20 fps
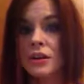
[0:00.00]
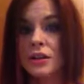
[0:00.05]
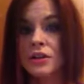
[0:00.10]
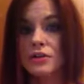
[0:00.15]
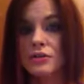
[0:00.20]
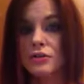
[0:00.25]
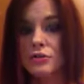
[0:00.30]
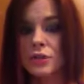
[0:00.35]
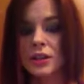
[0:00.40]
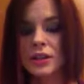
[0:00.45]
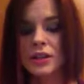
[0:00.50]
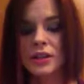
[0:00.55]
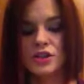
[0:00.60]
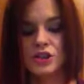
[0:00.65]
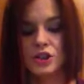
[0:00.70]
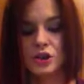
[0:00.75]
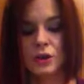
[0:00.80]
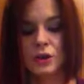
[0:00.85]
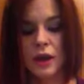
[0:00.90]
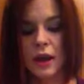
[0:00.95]
You really
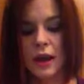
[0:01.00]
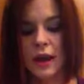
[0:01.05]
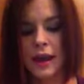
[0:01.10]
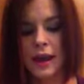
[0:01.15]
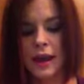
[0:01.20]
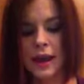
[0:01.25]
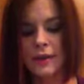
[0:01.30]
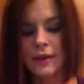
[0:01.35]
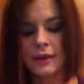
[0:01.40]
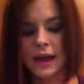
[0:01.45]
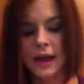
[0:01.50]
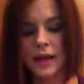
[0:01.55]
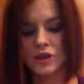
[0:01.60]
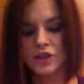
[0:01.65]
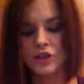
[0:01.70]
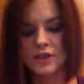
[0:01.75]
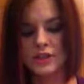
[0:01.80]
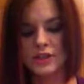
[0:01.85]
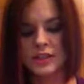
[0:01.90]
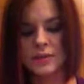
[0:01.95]
do. And that
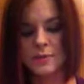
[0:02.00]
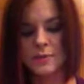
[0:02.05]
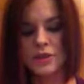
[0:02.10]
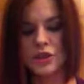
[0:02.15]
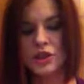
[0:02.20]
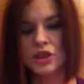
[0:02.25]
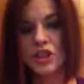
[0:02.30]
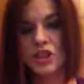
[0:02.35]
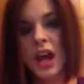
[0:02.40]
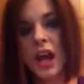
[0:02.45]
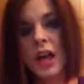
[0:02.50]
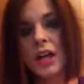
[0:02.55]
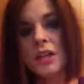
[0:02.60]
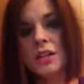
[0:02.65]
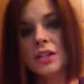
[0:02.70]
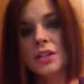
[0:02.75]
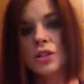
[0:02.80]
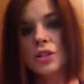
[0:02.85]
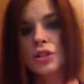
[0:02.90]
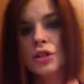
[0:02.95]
just keeps the
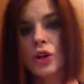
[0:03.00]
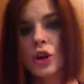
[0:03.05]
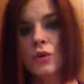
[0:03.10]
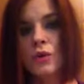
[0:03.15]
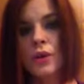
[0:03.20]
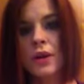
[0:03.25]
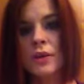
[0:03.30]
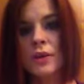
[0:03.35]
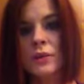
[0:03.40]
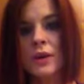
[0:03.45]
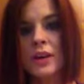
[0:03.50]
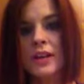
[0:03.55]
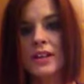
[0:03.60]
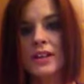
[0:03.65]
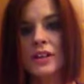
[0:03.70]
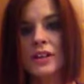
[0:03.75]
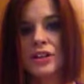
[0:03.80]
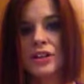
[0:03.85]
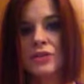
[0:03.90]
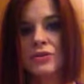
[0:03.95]
shine going when
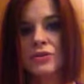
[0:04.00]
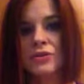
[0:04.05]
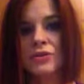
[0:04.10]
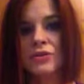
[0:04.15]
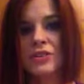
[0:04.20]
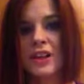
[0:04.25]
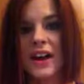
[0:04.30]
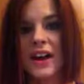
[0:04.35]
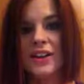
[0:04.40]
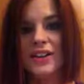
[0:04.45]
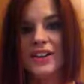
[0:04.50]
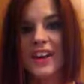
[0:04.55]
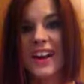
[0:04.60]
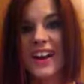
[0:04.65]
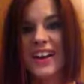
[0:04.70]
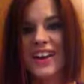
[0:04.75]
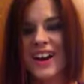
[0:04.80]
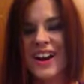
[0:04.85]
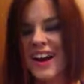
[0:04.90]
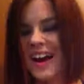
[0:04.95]
you dye your
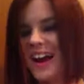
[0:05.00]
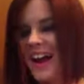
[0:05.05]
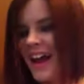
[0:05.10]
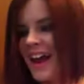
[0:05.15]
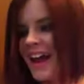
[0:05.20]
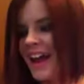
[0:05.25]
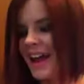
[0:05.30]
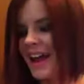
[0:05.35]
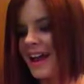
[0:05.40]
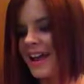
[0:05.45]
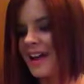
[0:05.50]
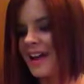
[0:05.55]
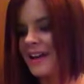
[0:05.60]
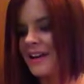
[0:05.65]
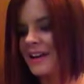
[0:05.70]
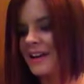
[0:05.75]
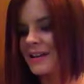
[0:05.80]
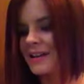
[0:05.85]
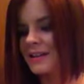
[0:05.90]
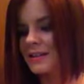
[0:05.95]
hair.
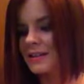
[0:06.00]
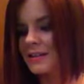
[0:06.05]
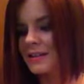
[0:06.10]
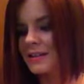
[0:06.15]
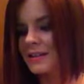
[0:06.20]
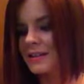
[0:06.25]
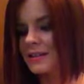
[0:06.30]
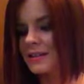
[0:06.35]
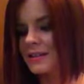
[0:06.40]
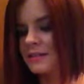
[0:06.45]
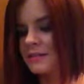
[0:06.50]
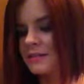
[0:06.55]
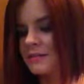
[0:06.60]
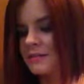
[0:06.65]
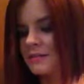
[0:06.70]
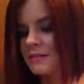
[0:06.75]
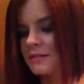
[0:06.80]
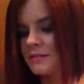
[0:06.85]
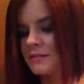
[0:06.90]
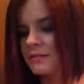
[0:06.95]
And
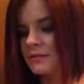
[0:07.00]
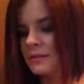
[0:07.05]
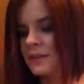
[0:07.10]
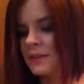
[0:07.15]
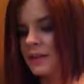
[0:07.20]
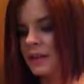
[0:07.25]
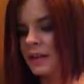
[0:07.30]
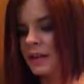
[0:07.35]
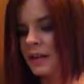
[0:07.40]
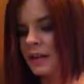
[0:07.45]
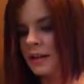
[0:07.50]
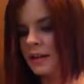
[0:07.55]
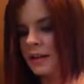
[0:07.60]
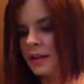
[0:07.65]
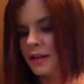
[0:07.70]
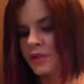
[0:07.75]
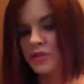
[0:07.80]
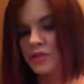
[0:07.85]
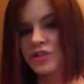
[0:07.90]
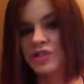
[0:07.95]
anything
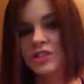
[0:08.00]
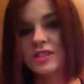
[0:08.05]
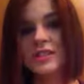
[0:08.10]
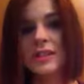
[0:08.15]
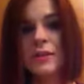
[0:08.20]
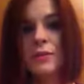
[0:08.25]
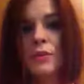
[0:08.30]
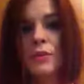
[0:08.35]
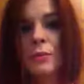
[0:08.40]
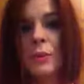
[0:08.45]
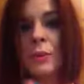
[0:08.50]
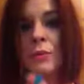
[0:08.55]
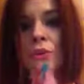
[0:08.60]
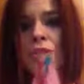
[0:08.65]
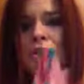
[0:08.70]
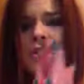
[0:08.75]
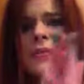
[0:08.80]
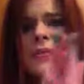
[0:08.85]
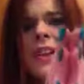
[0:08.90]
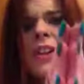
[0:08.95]
else. Just remember,
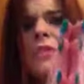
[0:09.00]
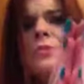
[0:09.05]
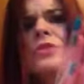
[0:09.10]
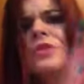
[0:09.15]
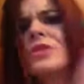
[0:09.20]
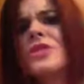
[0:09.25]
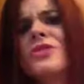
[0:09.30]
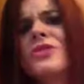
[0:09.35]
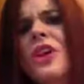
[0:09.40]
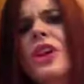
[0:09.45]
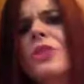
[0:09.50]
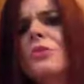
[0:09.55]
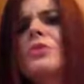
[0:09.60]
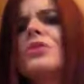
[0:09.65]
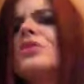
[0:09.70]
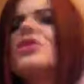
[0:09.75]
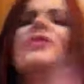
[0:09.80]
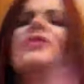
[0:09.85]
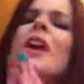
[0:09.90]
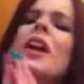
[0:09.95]
developer, developer,
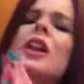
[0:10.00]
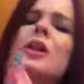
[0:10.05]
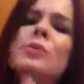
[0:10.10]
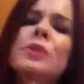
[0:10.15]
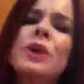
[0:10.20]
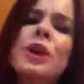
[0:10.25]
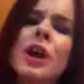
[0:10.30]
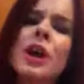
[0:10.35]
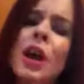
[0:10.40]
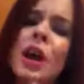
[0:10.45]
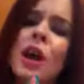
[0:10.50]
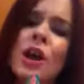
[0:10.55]
developer.